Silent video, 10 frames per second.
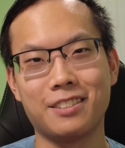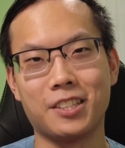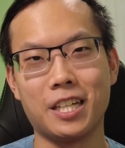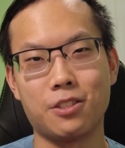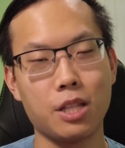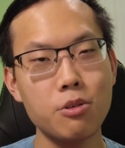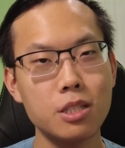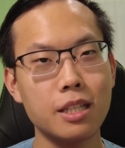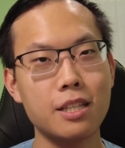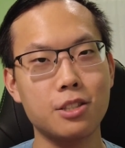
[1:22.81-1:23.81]
Right, so that was a
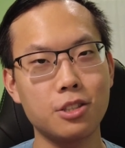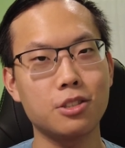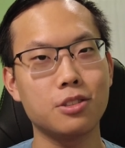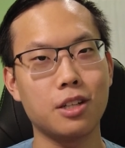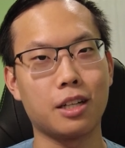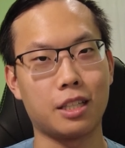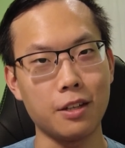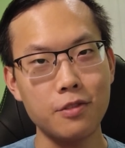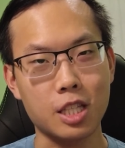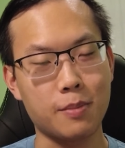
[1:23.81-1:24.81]
nice little
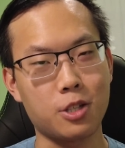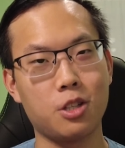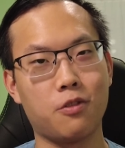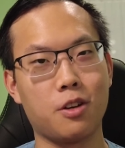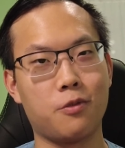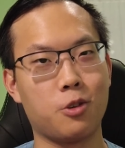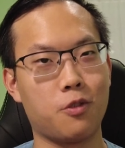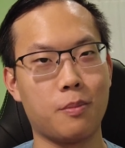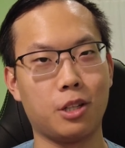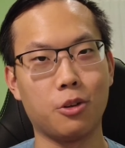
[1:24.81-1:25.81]
gift, especially if you're
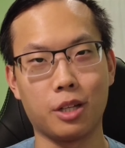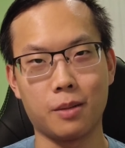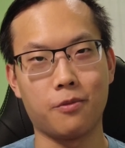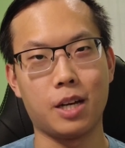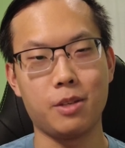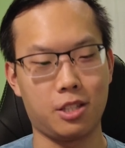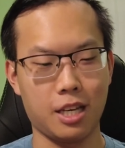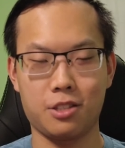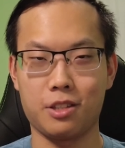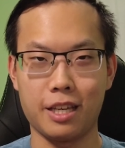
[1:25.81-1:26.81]
from a low-income family. It's
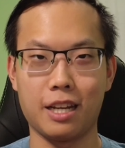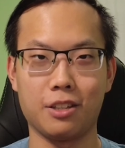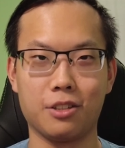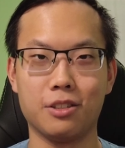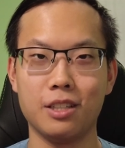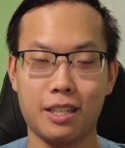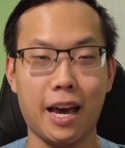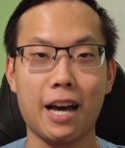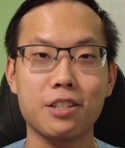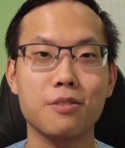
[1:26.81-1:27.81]
nice to get a little
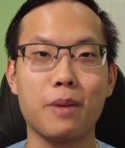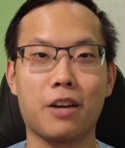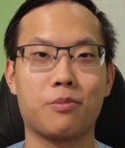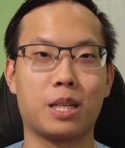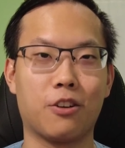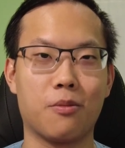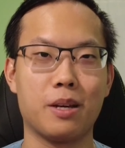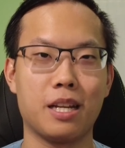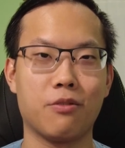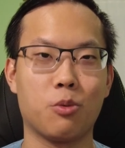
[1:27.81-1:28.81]
cash back from the
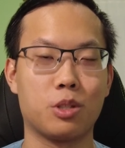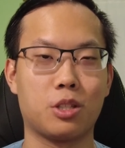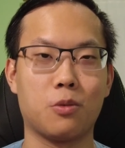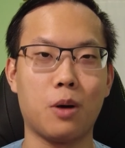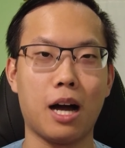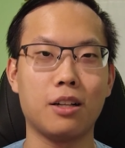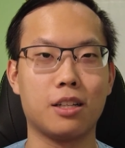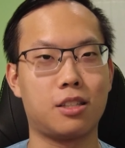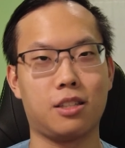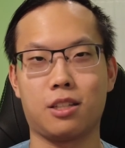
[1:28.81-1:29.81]
government every once in a while,
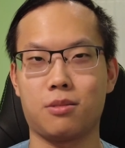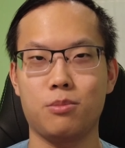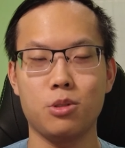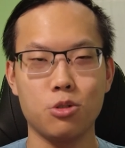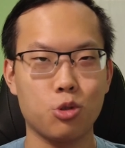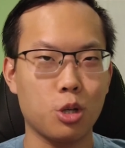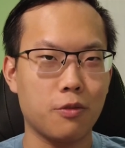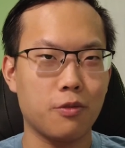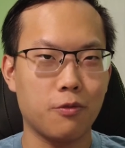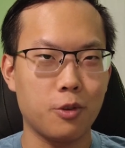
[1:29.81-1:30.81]
and it's like, it sort
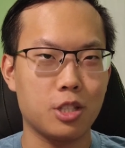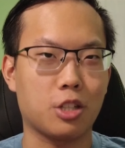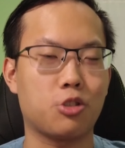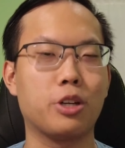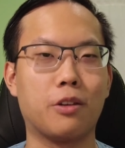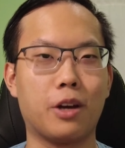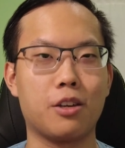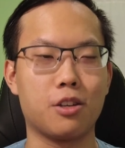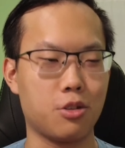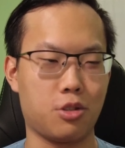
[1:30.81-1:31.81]
of feels like a treat, right?
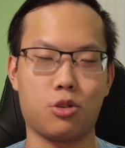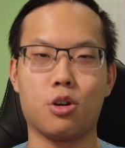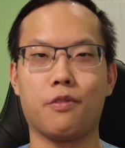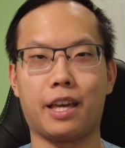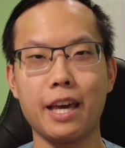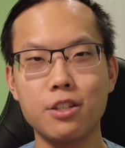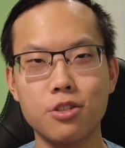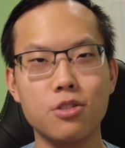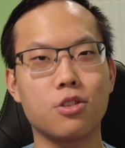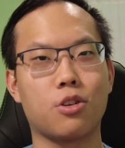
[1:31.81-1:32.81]
You can use it to go on
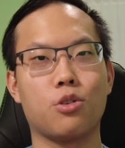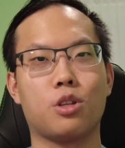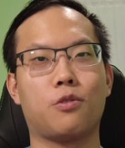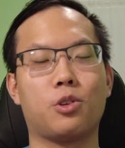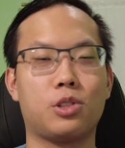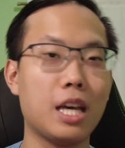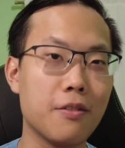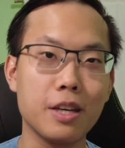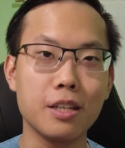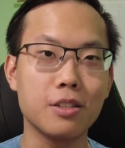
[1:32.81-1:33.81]
vacations, you can use it for
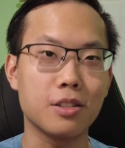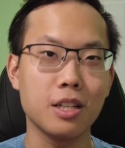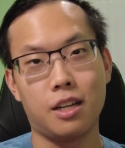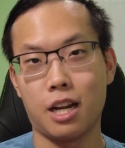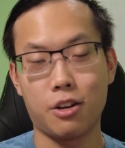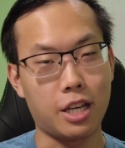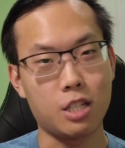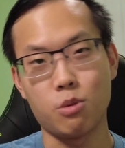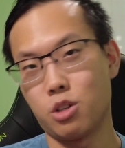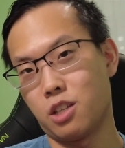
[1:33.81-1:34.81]
savings. In our
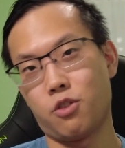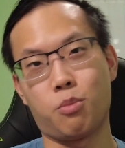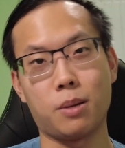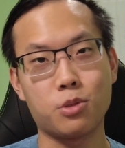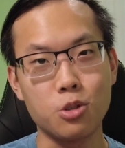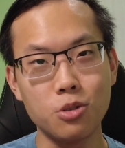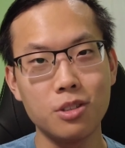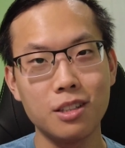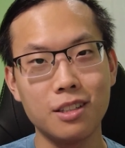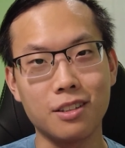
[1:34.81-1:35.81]
case, we used it for prep
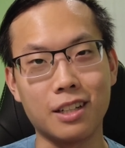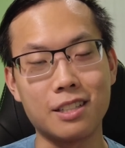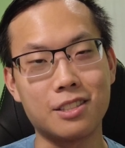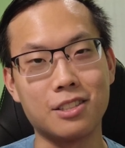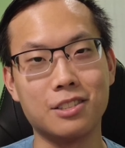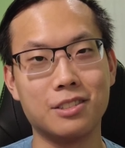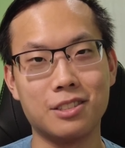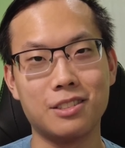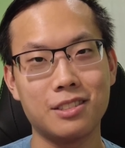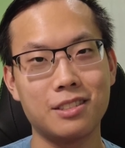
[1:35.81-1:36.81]
school, right?
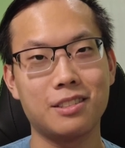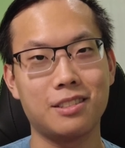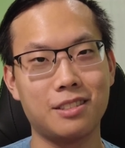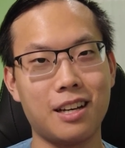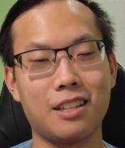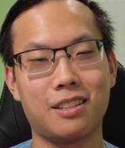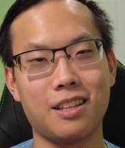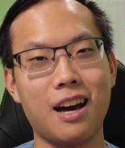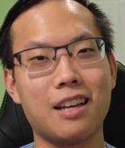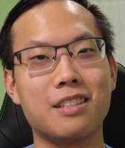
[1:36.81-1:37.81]
So,
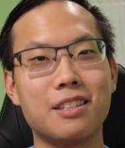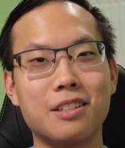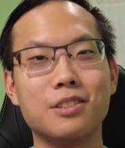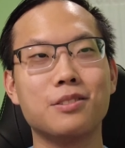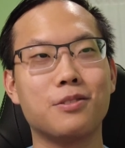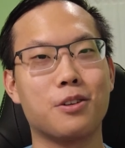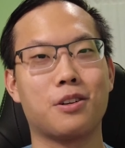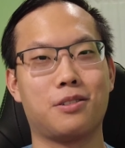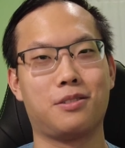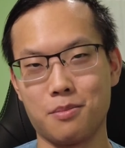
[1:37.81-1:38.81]
not ideal
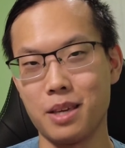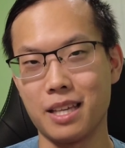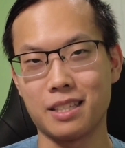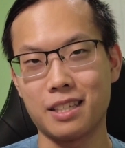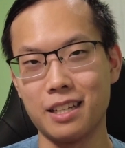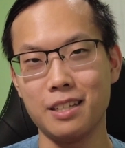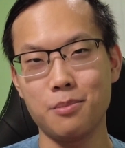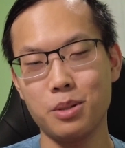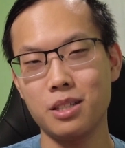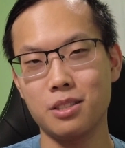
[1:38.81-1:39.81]
for me as a
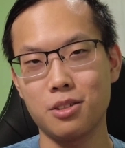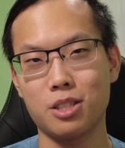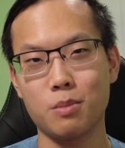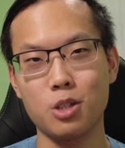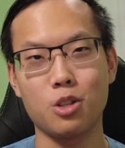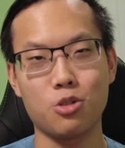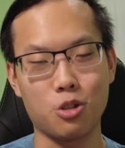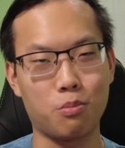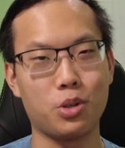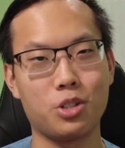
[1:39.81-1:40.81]
kid, but something you learn
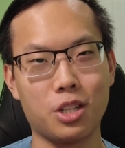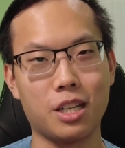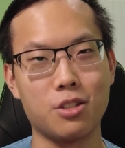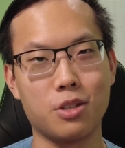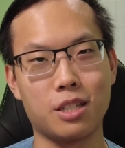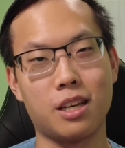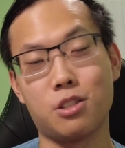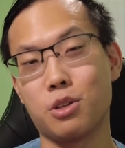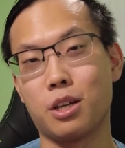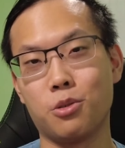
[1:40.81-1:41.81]
to appreciate
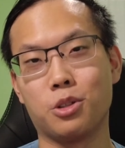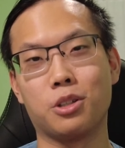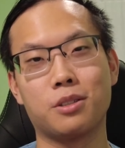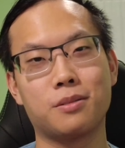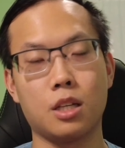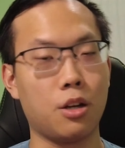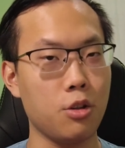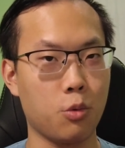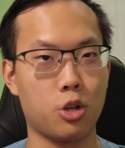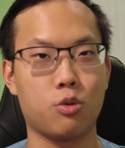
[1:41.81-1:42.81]
as you get older. In
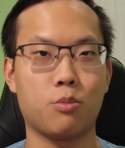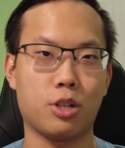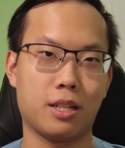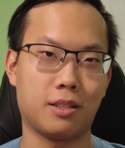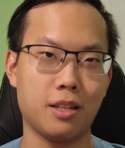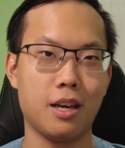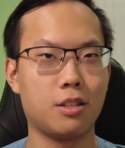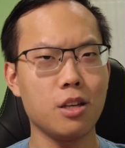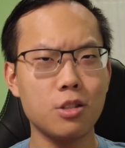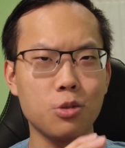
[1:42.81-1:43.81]
other words, what I'm trying to say,
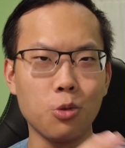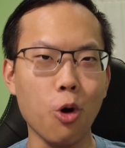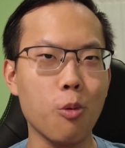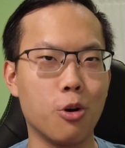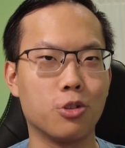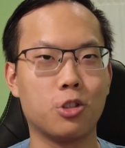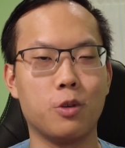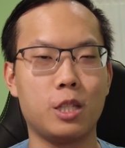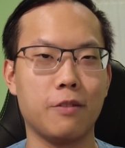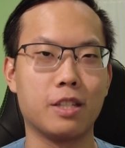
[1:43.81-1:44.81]
it's normal to
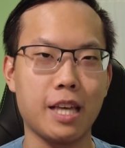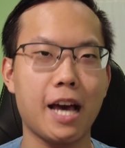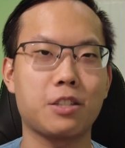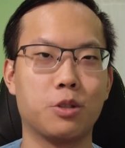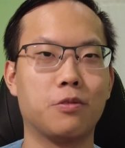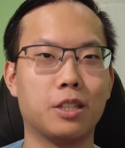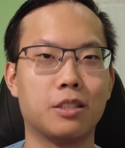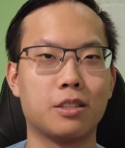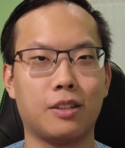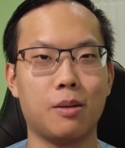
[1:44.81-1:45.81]
receive a tax
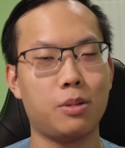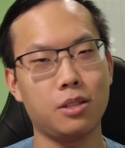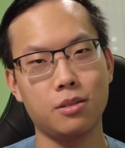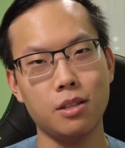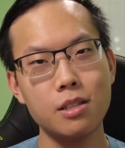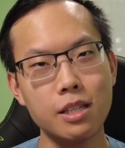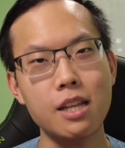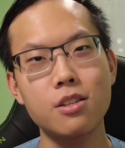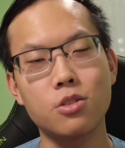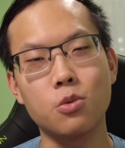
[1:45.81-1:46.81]
refund, right? But let's
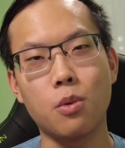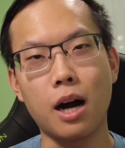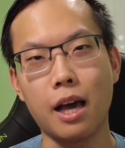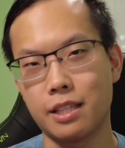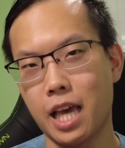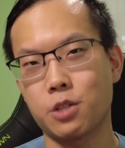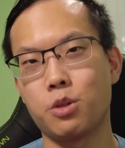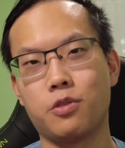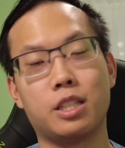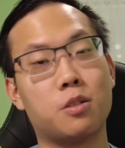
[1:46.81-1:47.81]
get into why a tax
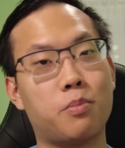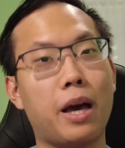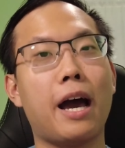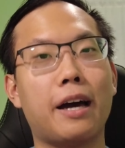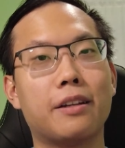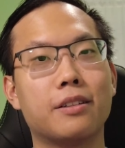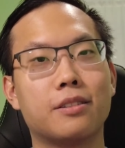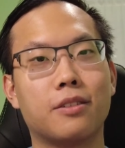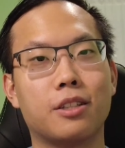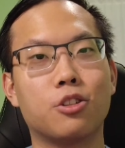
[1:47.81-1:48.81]
refund is bad.
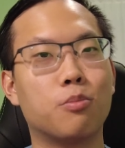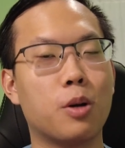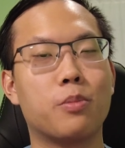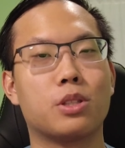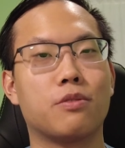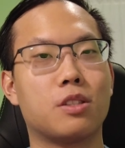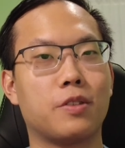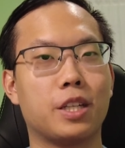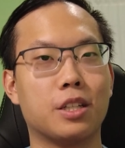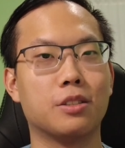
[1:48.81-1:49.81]
Right, the whole purpose of this
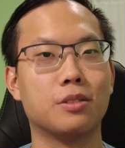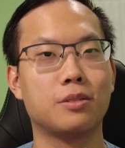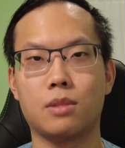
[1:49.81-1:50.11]
video.